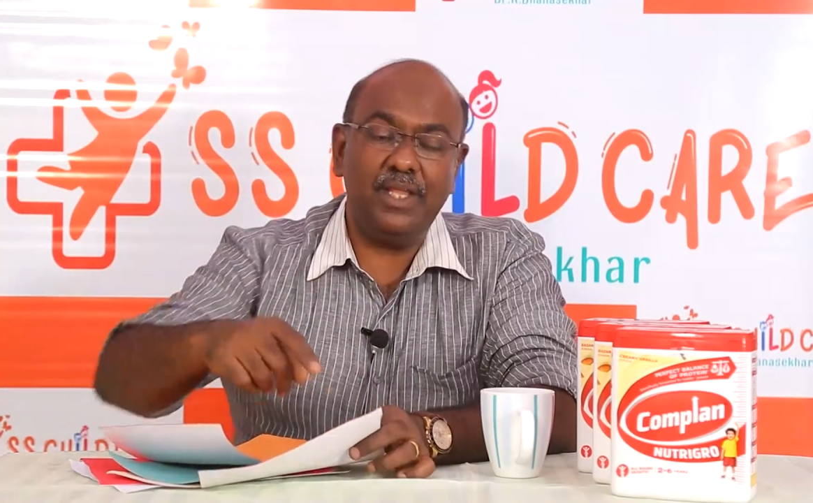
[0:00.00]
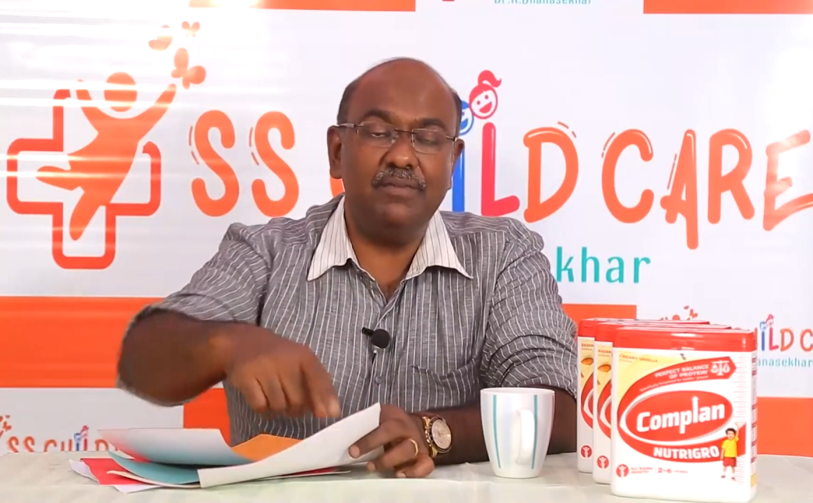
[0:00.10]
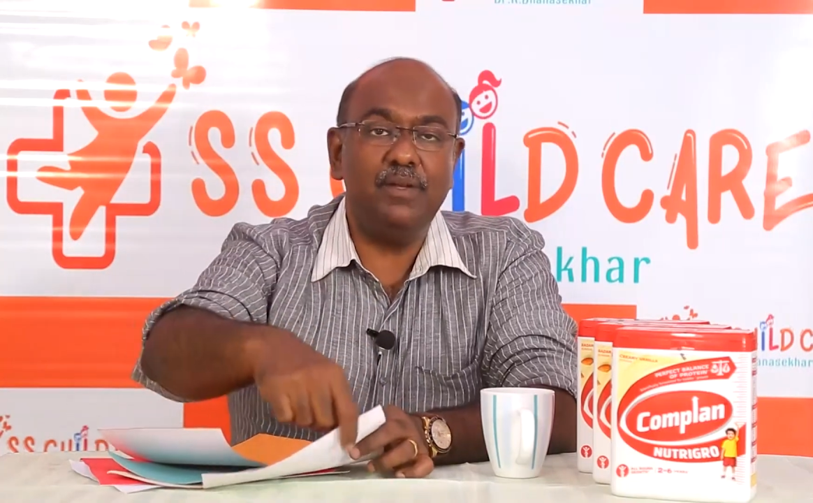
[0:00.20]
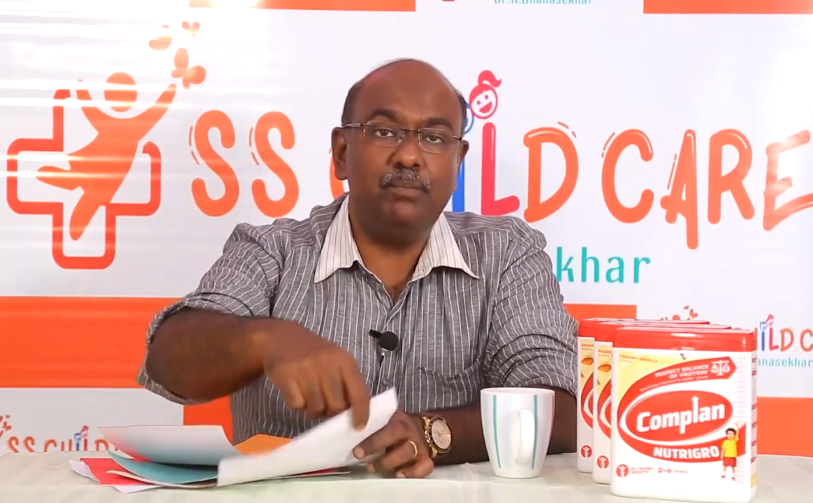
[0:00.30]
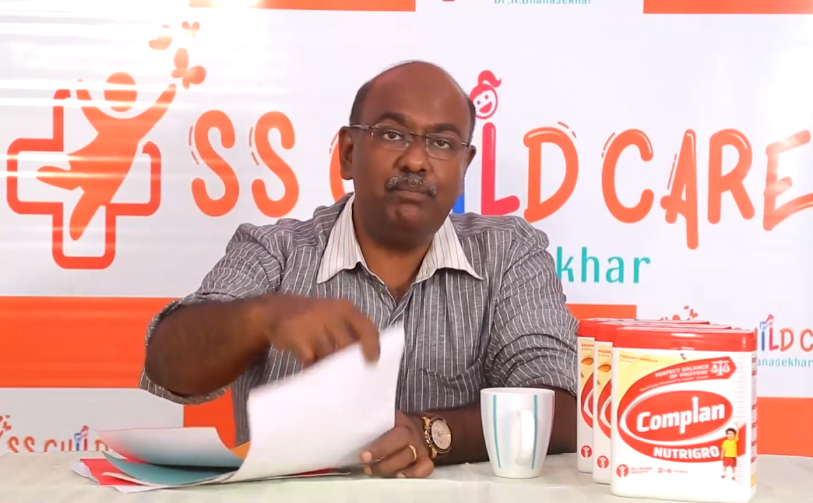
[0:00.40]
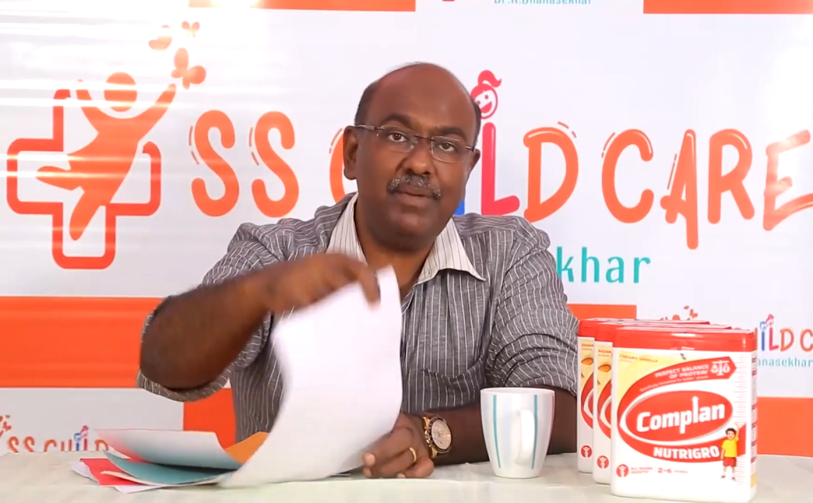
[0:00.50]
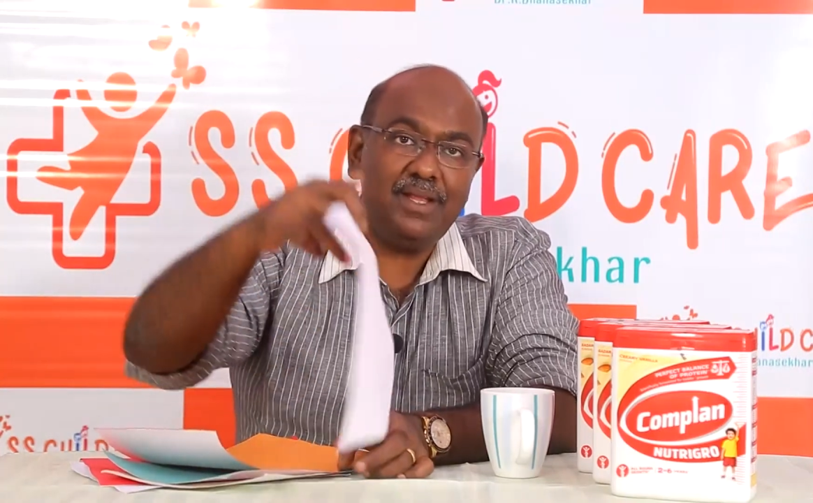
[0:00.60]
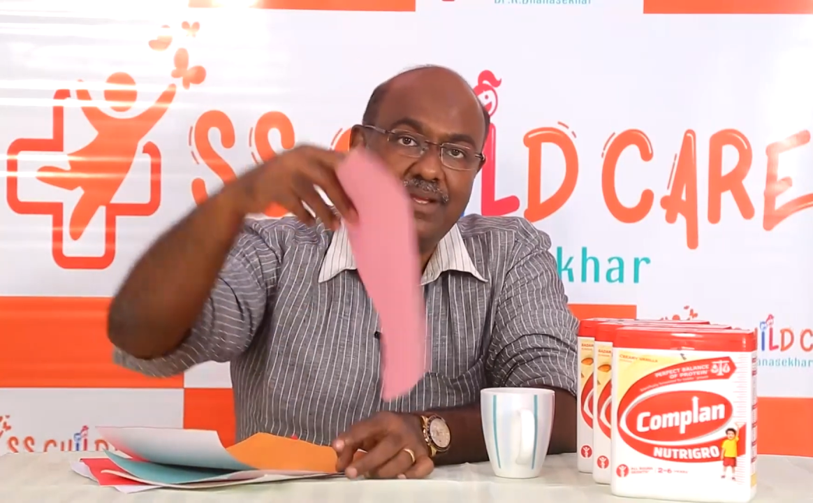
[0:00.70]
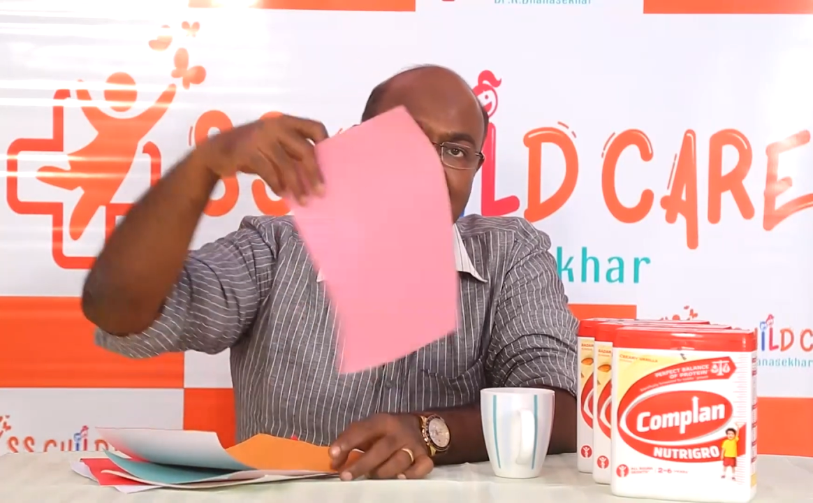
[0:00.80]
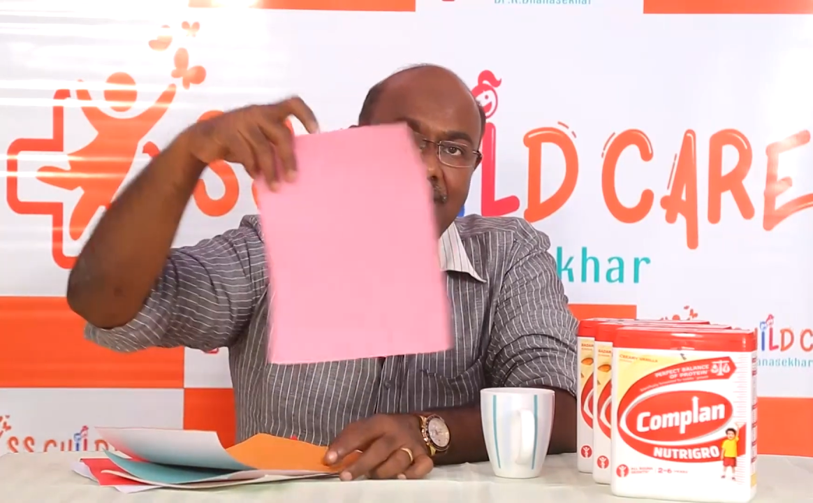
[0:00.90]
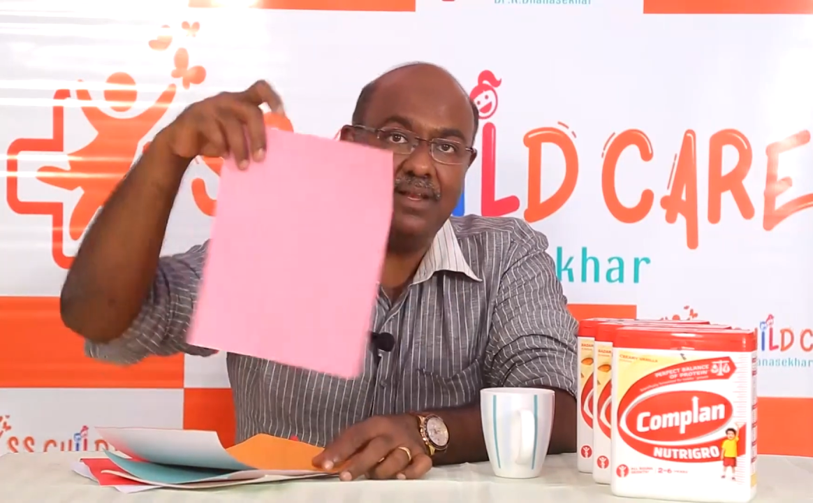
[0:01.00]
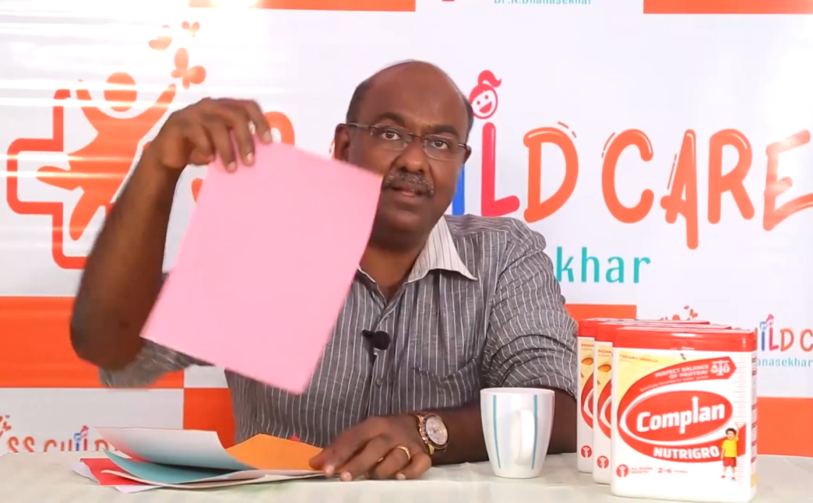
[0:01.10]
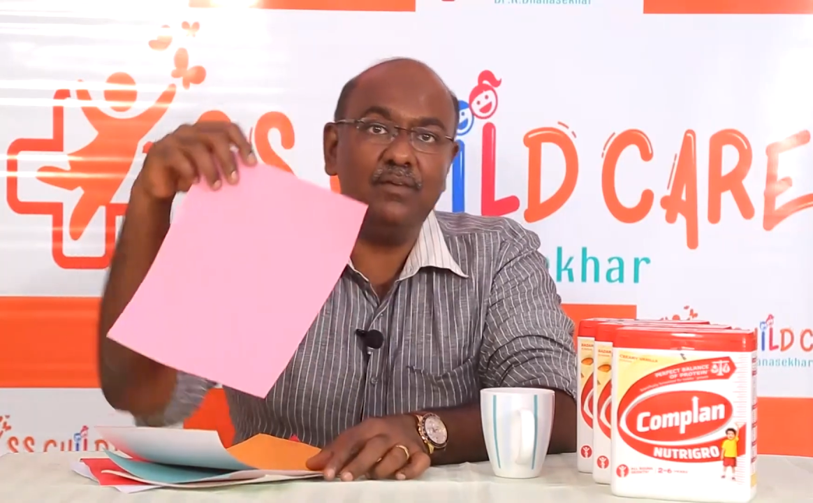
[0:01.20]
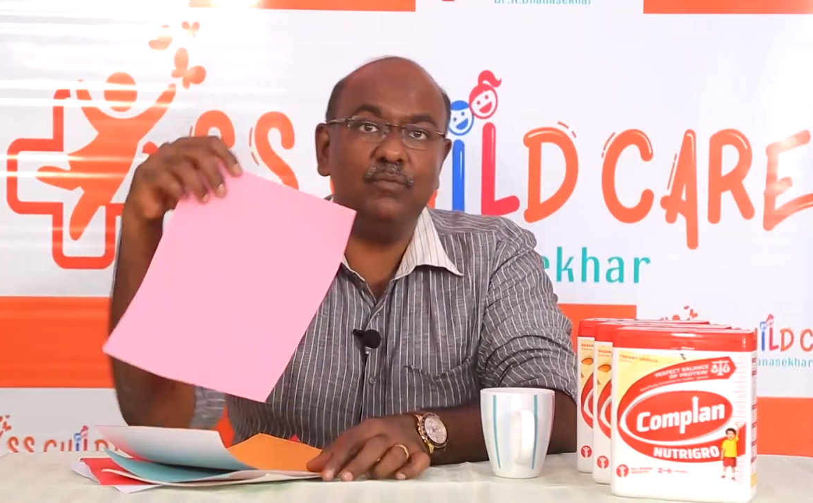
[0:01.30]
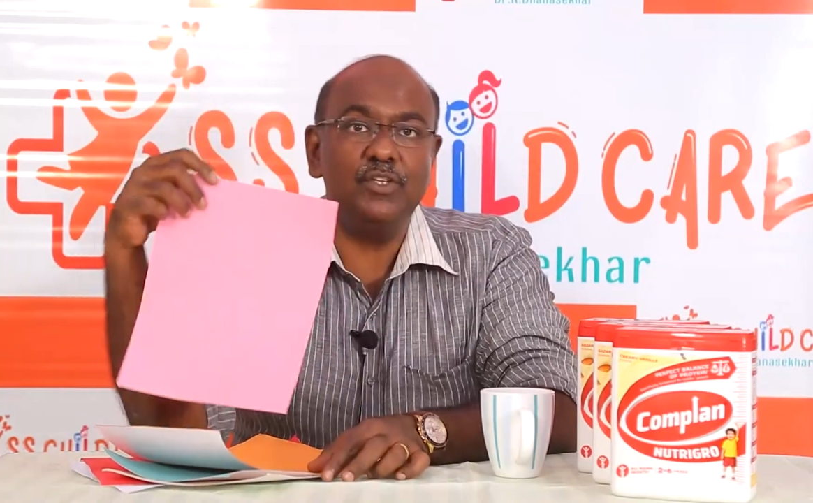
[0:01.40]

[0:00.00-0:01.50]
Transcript: even pink in color,